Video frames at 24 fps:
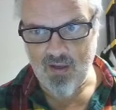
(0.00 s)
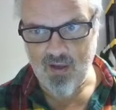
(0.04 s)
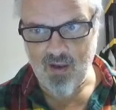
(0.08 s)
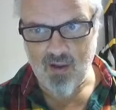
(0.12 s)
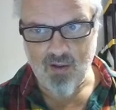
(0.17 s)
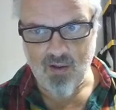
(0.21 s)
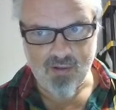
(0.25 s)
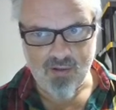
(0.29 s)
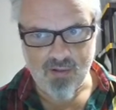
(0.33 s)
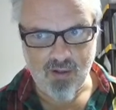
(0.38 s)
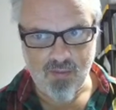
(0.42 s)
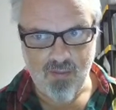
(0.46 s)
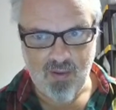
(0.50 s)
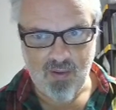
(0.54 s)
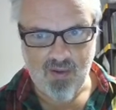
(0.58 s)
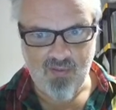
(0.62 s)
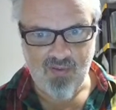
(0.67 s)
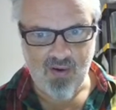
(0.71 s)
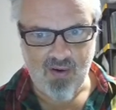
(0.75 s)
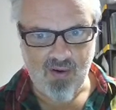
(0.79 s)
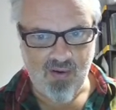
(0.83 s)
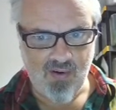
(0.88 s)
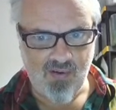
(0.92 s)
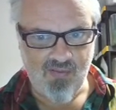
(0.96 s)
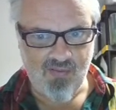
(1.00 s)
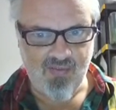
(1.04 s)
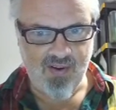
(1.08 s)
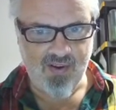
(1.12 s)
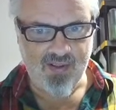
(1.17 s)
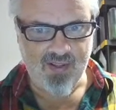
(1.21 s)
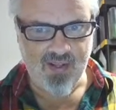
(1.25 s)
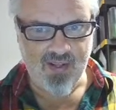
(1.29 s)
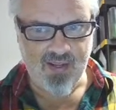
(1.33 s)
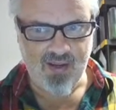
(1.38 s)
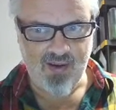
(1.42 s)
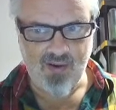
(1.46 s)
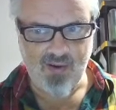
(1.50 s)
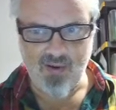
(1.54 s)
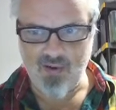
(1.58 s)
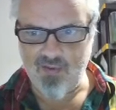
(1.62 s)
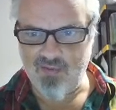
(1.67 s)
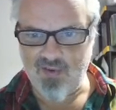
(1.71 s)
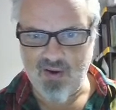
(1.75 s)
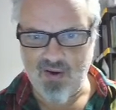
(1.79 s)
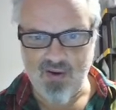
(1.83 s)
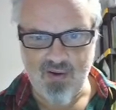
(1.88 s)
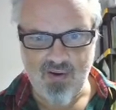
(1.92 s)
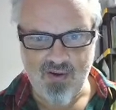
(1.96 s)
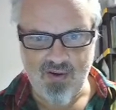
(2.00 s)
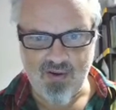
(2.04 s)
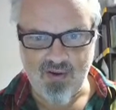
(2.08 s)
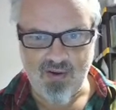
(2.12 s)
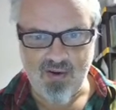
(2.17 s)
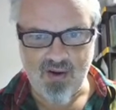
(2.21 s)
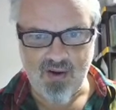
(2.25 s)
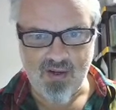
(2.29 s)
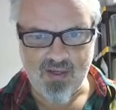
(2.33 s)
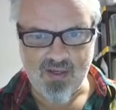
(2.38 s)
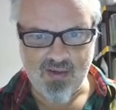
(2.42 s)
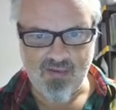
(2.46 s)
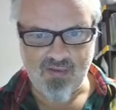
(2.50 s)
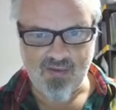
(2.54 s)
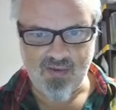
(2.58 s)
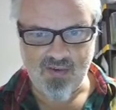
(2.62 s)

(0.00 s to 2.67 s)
also be very friendly or very aggressive,